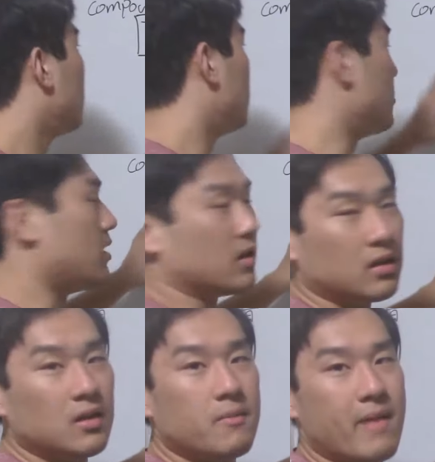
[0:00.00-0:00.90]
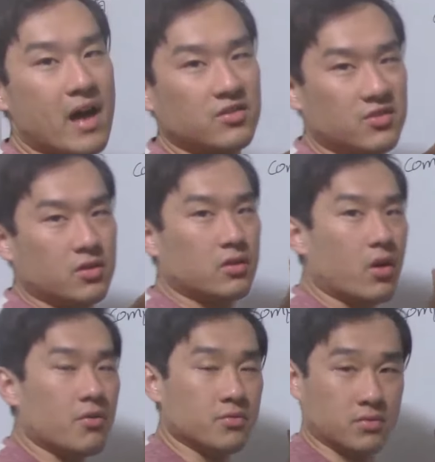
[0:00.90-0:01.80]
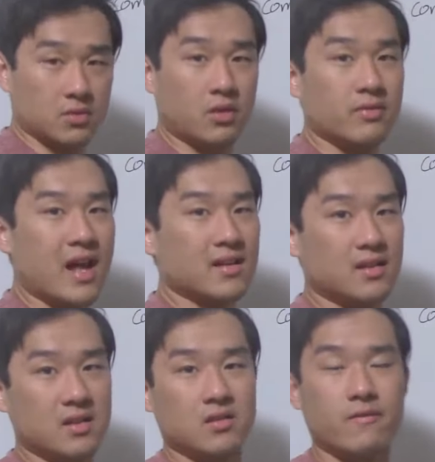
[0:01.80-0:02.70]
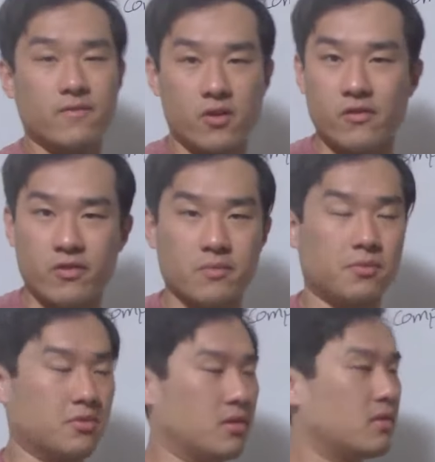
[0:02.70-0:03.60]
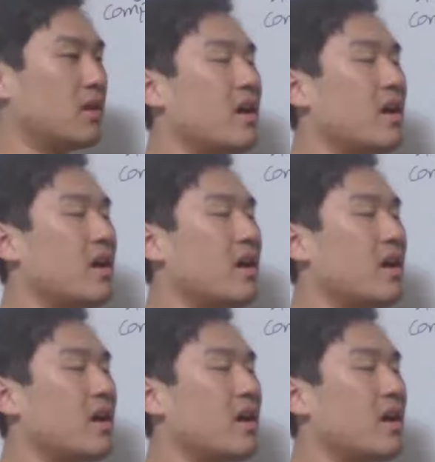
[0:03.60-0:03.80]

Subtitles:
Really master tonalities are very, very important.